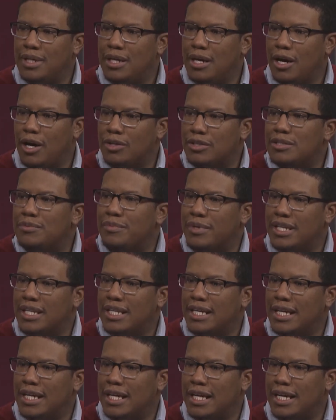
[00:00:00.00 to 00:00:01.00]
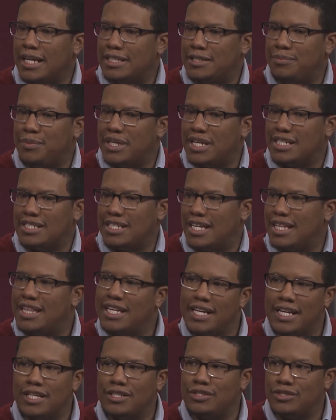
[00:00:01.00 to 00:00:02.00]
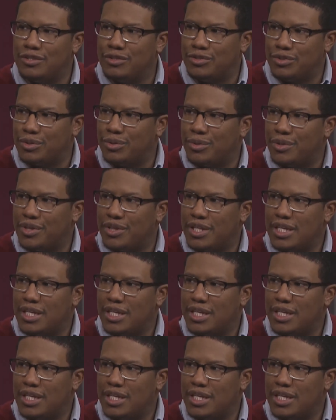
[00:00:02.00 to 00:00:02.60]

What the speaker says: ultimately, it's because I think it's the truth.